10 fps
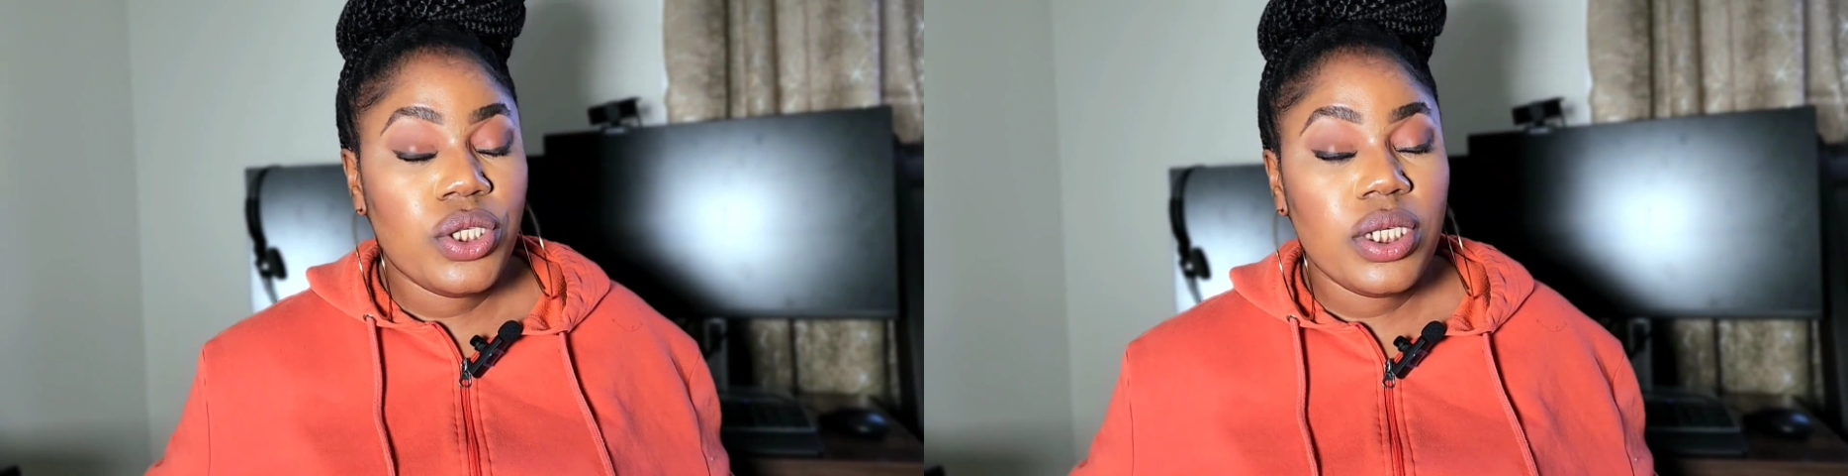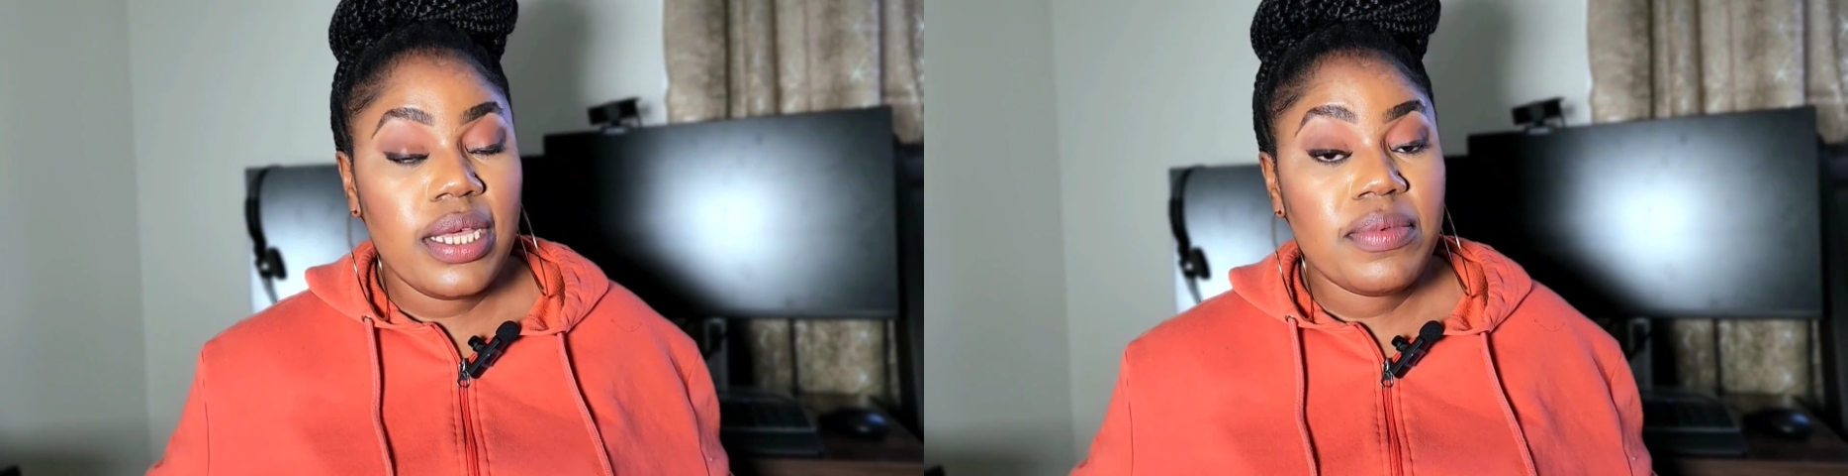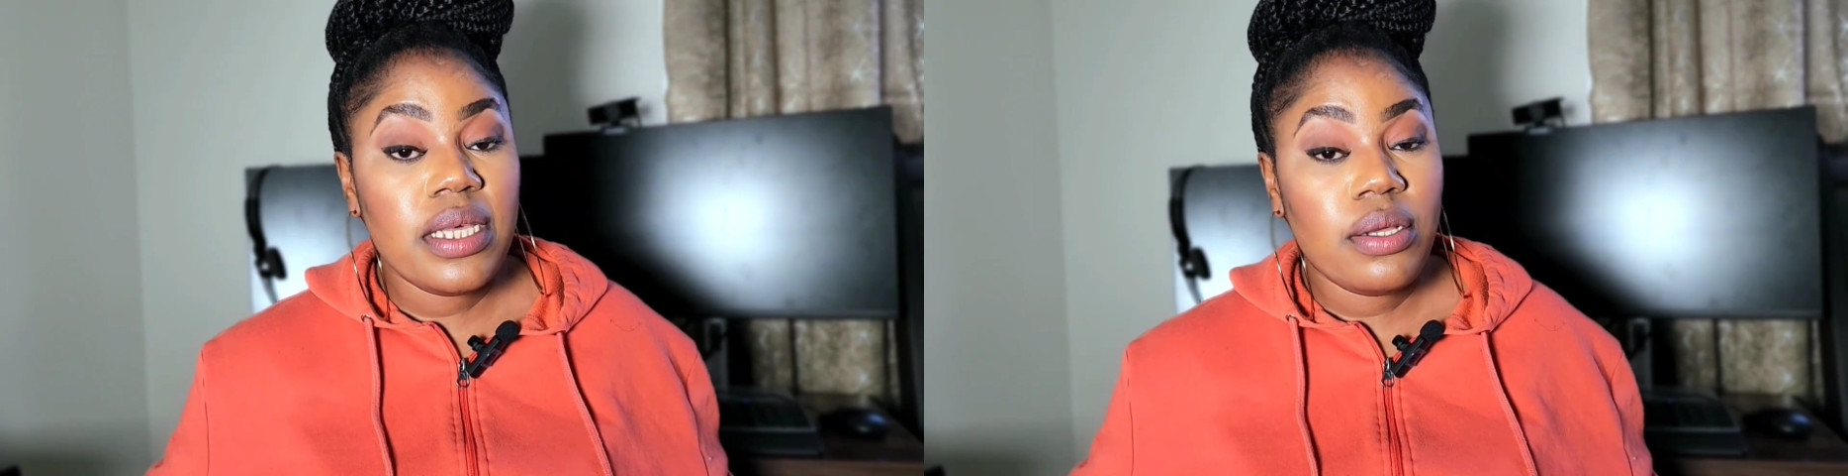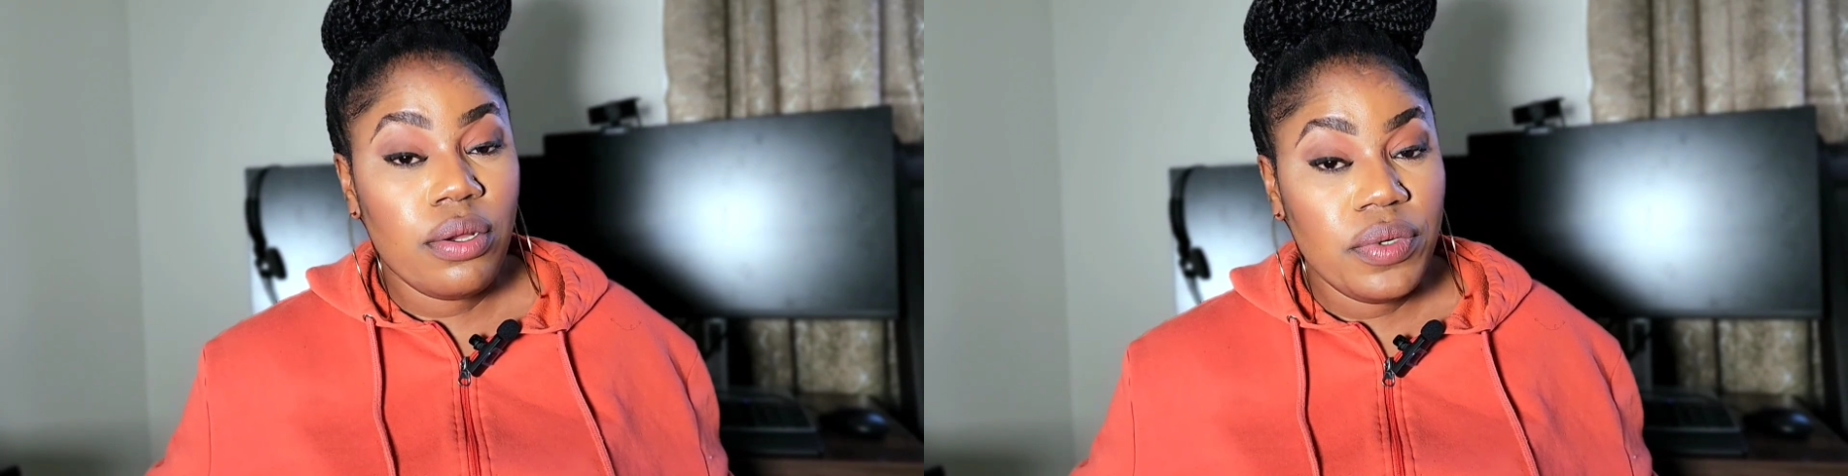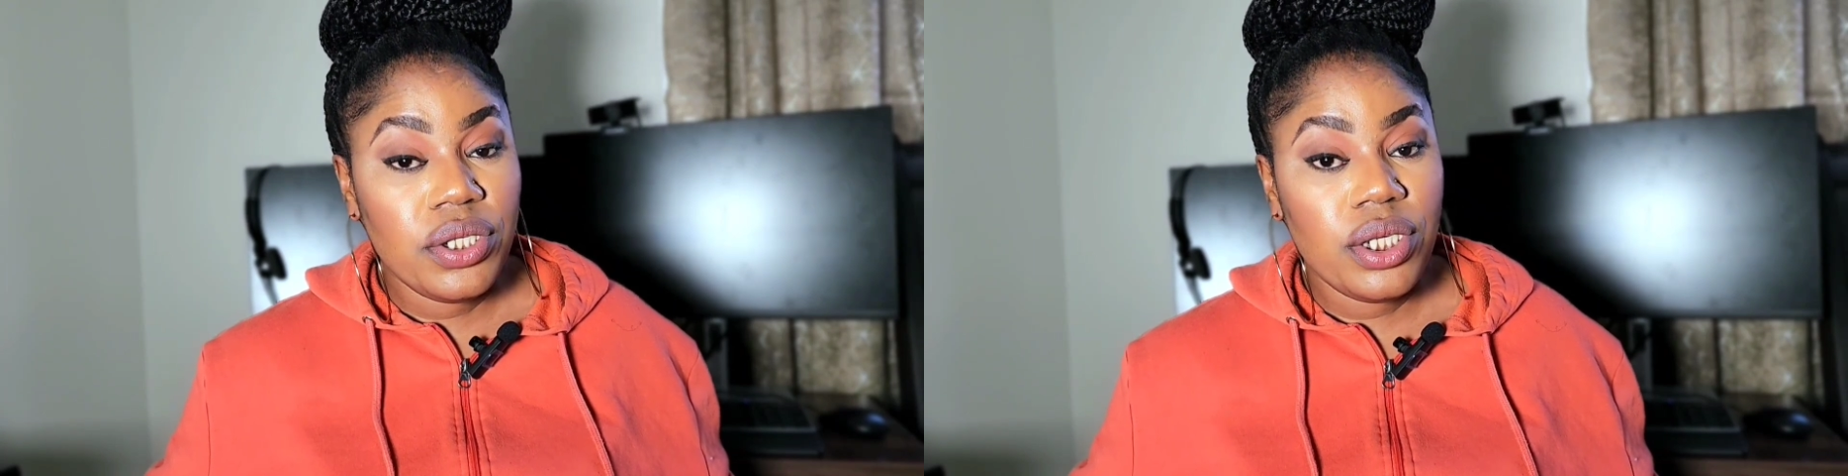she kept
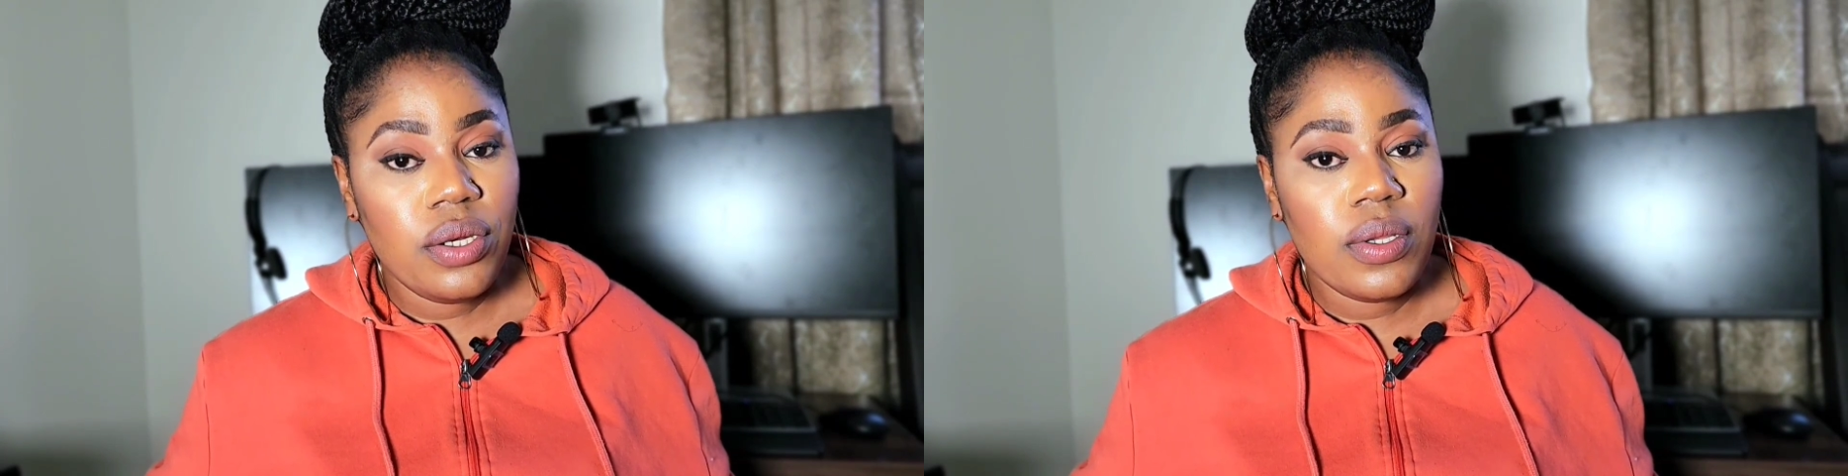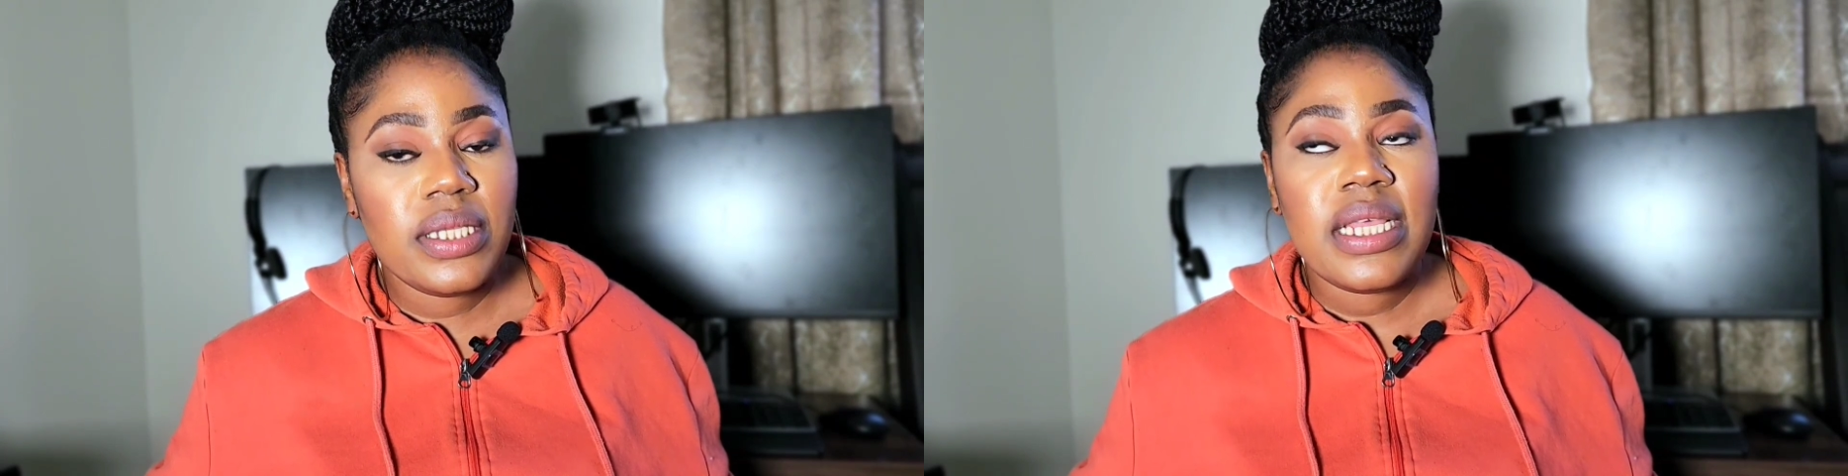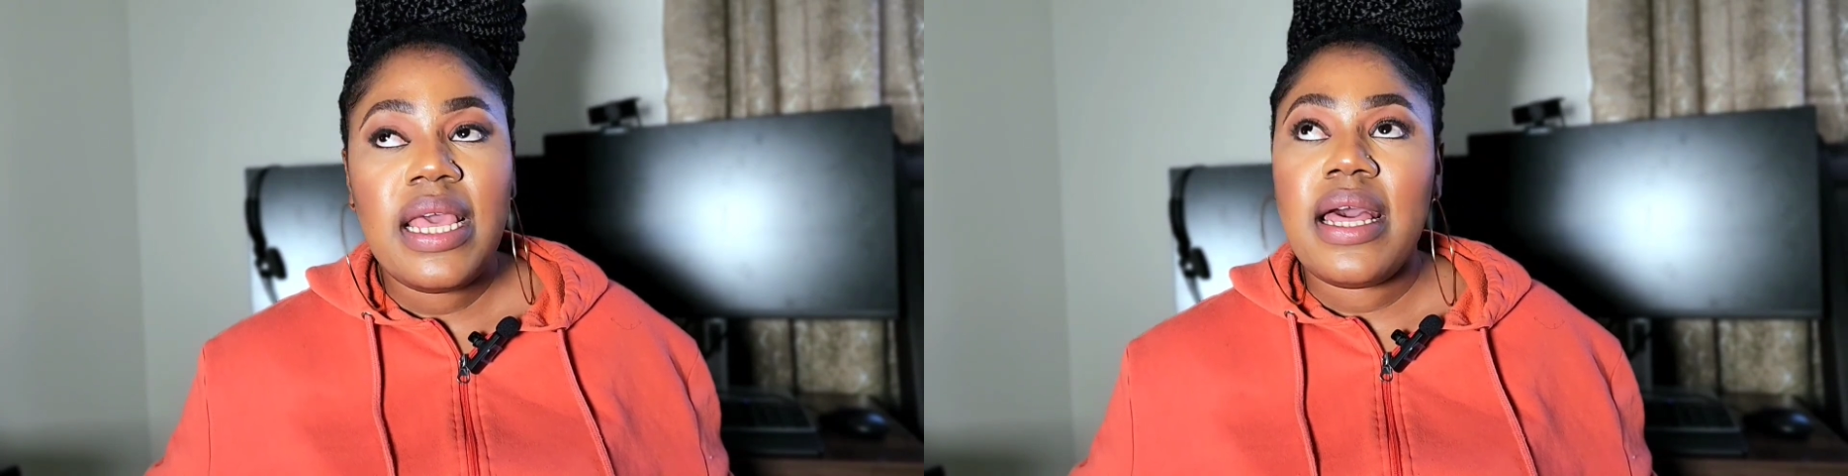encouraging us